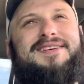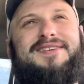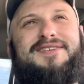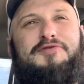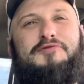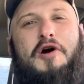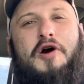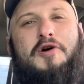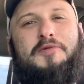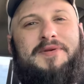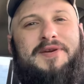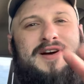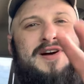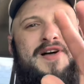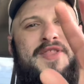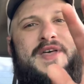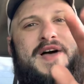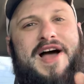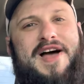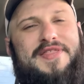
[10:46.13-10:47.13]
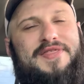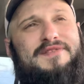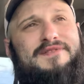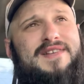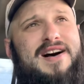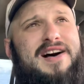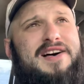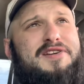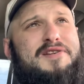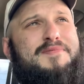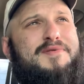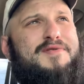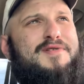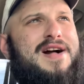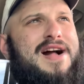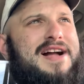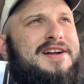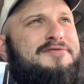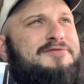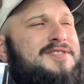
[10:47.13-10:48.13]
Quote me on that, the valuable
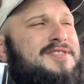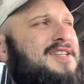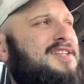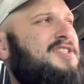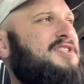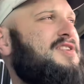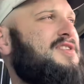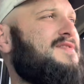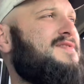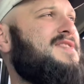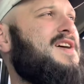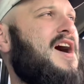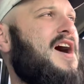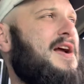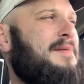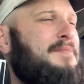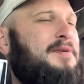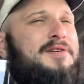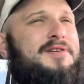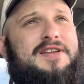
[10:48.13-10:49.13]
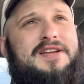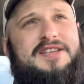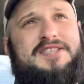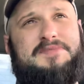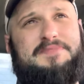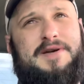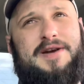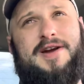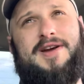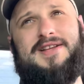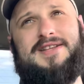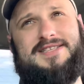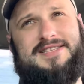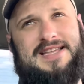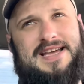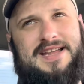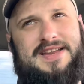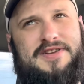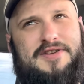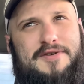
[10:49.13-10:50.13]
acquisition of time, you can experience
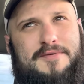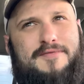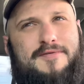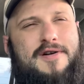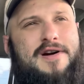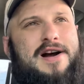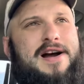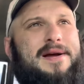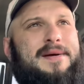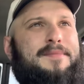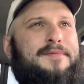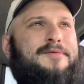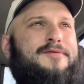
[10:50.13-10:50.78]
that in your prime.